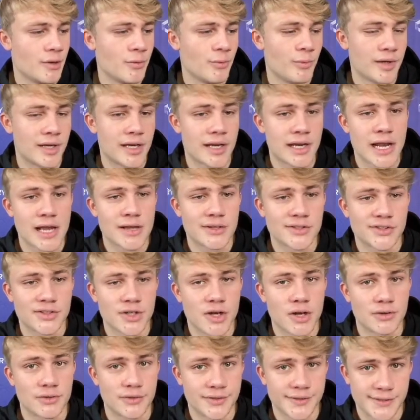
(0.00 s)
We can now
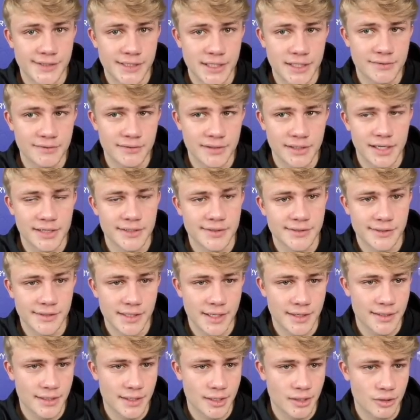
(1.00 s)
start receiving and
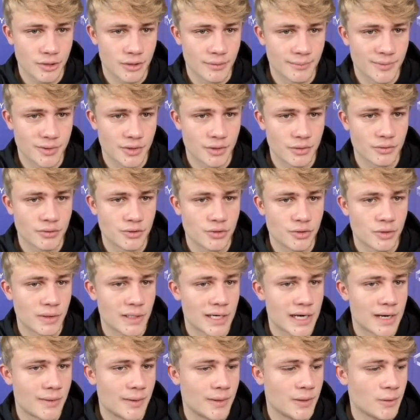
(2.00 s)
sending crypto to
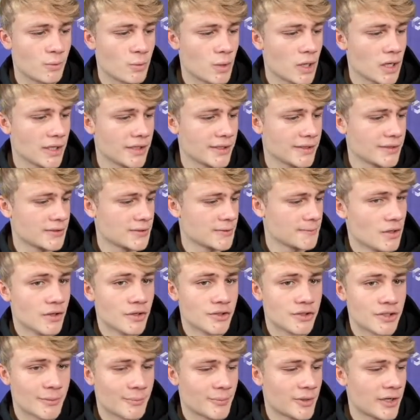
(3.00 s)
our wallet.
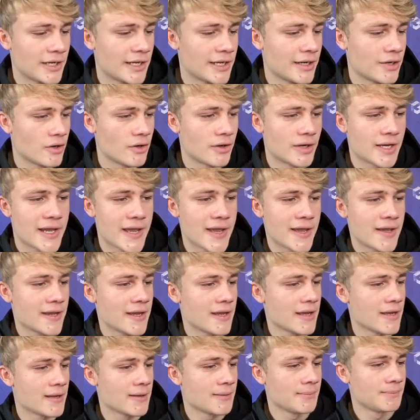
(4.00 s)
So I'm going to hit OK
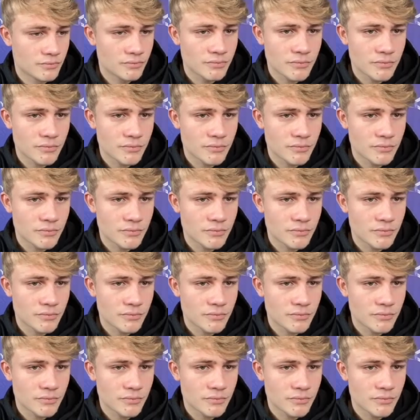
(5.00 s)
here,